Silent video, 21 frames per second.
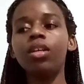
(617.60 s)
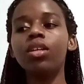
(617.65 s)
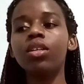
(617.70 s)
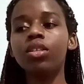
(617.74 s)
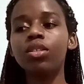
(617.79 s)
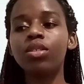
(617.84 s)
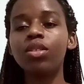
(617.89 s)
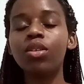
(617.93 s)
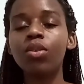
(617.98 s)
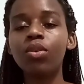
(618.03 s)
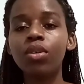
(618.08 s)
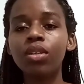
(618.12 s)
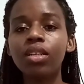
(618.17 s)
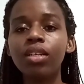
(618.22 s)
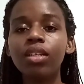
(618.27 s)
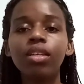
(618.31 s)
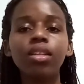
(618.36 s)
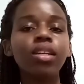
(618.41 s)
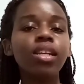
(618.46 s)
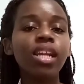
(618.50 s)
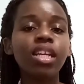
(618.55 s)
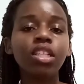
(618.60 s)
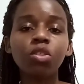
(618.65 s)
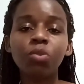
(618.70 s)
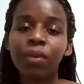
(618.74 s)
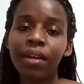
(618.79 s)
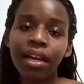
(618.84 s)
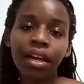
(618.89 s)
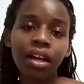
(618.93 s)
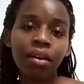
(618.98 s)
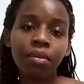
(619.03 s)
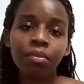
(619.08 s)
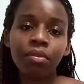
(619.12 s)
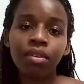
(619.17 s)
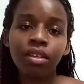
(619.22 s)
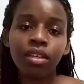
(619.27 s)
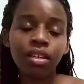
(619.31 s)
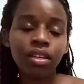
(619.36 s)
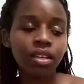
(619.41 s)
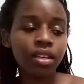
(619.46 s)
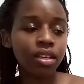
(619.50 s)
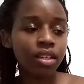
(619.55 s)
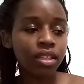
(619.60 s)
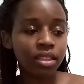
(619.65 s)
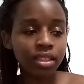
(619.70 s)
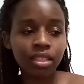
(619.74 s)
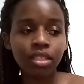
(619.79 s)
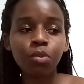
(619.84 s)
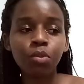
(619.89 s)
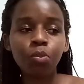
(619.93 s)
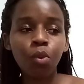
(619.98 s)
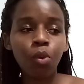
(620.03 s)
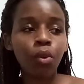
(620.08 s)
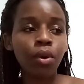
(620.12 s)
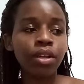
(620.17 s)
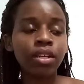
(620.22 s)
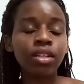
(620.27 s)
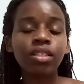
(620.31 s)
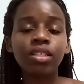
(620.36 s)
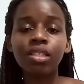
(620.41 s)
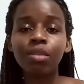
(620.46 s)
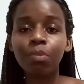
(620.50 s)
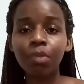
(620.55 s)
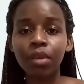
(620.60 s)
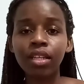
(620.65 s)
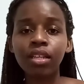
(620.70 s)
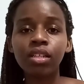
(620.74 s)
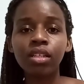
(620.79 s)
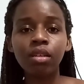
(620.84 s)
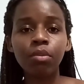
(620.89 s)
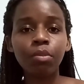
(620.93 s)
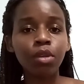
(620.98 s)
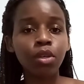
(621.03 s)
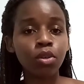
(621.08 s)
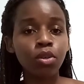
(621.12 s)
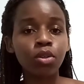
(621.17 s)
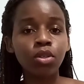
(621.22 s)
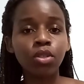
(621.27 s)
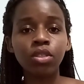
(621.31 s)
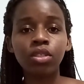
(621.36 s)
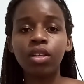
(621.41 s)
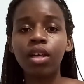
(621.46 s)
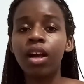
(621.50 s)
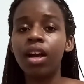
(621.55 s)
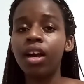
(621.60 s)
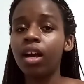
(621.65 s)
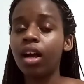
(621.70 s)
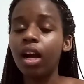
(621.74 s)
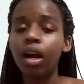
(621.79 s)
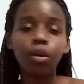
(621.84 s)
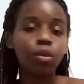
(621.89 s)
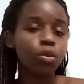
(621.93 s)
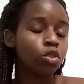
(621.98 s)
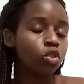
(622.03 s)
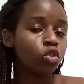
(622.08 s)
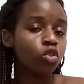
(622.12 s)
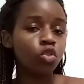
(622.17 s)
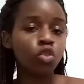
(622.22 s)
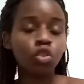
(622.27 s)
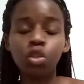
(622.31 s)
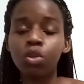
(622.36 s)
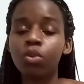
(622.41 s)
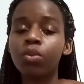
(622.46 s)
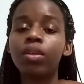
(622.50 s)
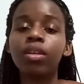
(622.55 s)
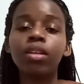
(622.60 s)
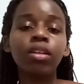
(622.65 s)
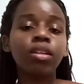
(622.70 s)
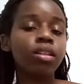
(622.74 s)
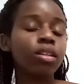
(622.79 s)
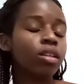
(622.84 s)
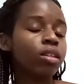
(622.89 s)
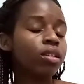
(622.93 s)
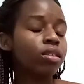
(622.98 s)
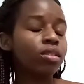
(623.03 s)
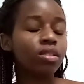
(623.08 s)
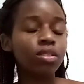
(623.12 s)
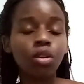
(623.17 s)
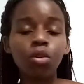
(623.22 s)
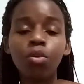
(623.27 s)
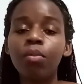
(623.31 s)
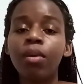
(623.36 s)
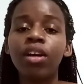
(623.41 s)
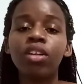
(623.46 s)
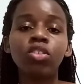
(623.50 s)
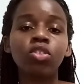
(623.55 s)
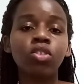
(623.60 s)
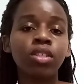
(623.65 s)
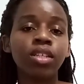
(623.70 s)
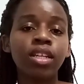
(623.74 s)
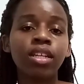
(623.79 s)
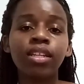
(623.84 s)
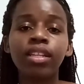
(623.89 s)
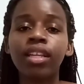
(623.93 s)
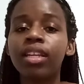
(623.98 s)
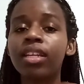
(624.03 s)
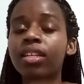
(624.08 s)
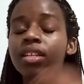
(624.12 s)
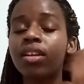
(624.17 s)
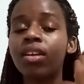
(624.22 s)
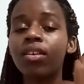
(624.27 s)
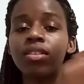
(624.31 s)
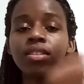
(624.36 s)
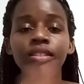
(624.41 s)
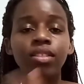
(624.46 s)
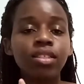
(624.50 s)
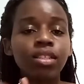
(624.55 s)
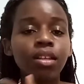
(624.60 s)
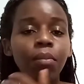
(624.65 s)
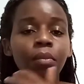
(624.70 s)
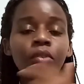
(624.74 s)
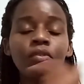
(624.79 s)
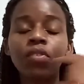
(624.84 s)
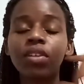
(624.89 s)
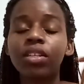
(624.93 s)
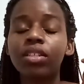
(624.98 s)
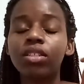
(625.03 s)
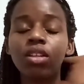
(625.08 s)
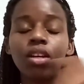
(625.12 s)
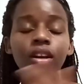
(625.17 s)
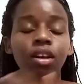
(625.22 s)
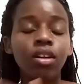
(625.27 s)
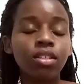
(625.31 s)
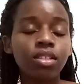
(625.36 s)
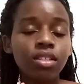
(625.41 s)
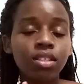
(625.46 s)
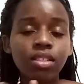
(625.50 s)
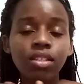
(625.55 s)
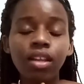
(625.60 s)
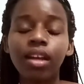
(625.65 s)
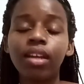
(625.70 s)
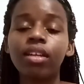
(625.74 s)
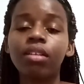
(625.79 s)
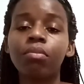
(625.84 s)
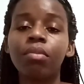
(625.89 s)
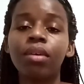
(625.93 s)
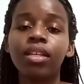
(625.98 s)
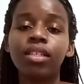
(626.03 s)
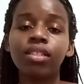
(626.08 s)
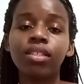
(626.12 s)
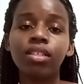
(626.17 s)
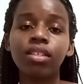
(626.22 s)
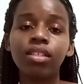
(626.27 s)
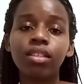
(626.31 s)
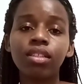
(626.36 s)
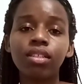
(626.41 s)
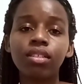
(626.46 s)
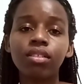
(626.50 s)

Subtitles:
So lunch by me at this point is pedile because I was chewing so much on it that it got some of it got stuck in my teeth.